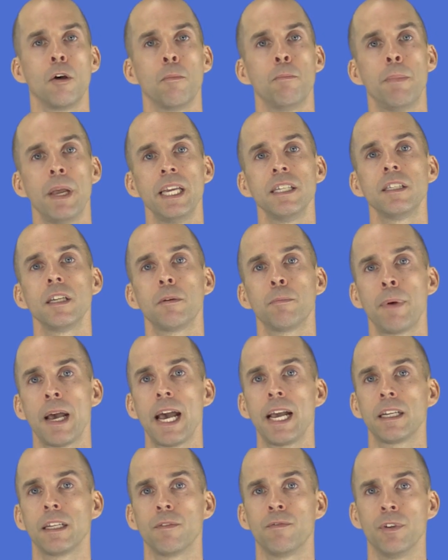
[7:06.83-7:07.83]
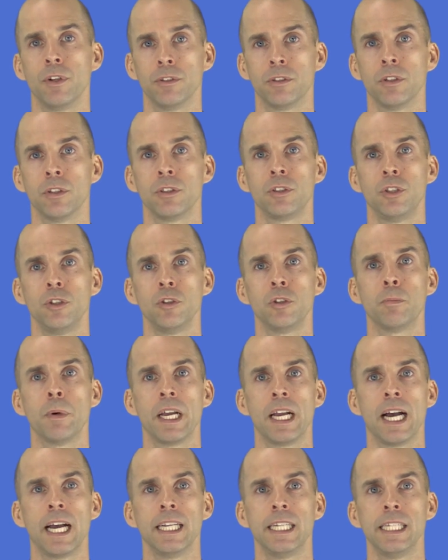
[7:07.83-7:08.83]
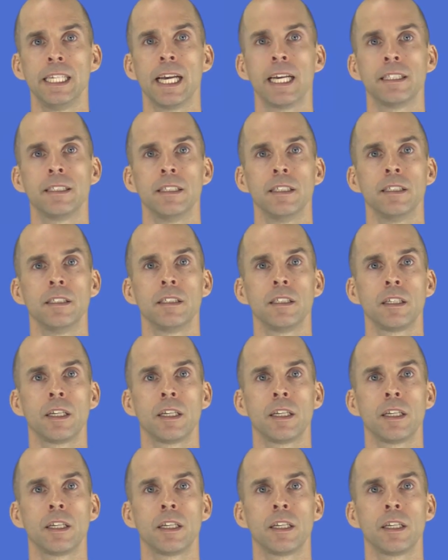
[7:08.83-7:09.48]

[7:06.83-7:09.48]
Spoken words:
Basic packet filters used by IDSs